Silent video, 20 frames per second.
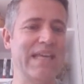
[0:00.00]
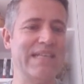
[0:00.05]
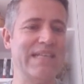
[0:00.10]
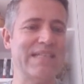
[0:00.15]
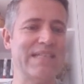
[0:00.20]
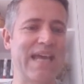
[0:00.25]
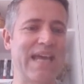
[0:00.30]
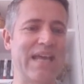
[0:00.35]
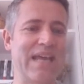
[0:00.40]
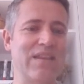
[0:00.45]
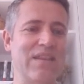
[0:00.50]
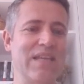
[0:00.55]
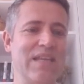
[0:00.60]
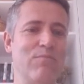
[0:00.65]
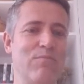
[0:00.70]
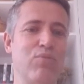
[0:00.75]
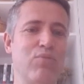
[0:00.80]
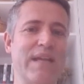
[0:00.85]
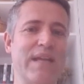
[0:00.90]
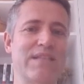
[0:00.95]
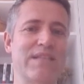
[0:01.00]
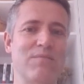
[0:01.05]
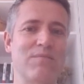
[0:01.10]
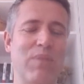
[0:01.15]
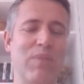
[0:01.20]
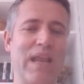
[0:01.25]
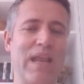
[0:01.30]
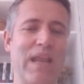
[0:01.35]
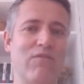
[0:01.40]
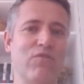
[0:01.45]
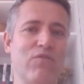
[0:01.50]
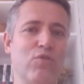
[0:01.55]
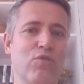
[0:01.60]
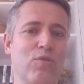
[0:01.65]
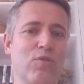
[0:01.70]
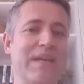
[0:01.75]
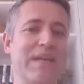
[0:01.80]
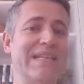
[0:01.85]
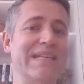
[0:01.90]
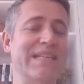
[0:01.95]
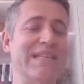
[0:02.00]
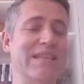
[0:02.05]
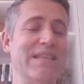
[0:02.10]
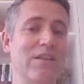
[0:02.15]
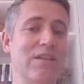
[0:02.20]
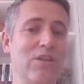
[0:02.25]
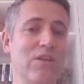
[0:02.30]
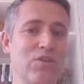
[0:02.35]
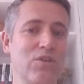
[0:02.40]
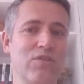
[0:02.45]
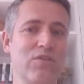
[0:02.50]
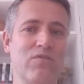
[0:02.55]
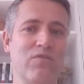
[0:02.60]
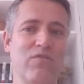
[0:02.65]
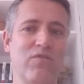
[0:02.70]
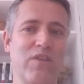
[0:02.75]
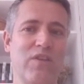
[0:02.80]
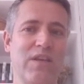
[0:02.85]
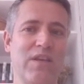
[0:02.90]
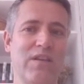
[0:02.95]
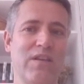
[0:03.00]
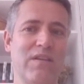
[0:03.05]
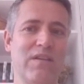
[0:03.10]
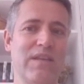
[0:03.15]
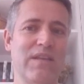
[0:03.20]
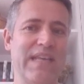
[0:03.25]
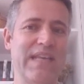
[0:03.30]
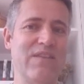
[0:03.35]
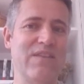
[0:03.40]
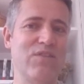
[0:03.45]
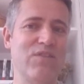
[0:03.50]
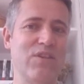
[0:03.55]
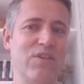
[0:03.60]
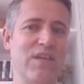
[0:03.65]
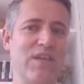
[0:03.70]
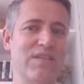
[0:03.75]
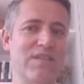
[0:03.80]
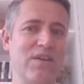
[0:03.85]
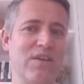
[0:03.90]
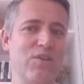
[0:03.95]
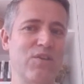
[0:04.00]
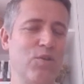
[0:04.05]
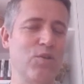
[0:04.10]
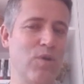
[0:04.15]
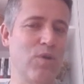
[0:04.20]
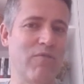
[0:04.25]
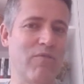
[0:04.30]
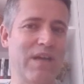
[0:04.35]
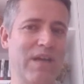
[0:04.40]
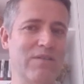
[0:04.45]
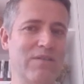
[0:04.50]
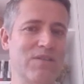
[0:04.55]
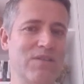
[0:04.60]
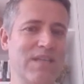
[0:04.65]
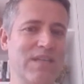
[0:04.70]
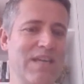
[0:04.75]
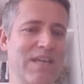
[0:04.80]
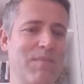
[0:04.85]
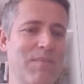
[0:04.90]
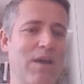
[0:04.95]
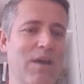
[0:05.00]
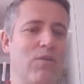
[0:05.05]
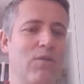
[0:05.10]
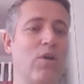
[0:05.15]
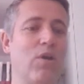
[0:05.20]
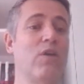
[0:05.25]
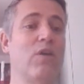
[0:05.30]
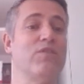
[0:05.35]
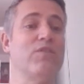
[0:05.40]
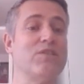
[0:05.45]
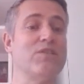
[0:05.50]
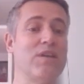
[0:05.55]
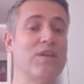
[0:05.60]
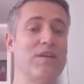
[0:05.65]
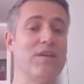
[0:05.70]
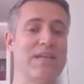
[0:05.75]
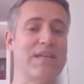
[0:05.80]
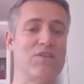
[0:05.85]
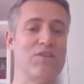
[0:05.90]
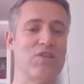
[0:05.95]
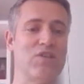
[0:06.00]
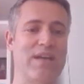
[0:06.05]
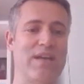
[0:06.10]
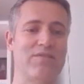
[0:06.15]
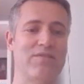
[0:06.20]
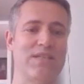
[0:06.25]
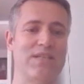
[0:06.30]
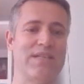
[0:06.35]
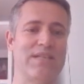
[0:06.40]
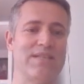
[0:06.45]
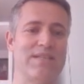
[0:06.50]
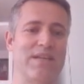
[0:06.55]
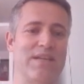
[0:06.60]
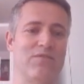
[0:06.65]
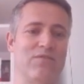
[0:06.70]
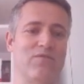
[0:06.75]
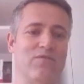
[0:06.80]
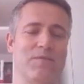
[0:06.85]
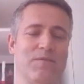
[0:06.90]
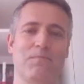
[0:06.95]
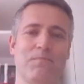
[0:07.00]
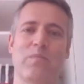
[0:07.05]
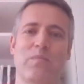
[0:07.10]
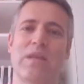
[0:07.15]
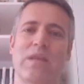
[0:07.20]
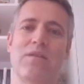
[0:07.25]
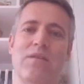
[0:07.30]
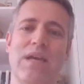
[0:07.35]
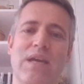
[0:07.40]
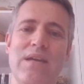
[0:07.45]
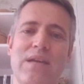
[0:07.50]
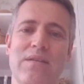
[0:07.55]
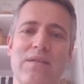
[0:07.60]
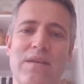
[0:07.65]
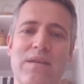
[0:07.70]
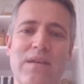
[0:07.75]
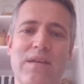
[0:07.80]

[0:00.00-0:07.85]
is that the branded platform is in the look and feel, and even in things like URLs and email of the target charity itself. Okay.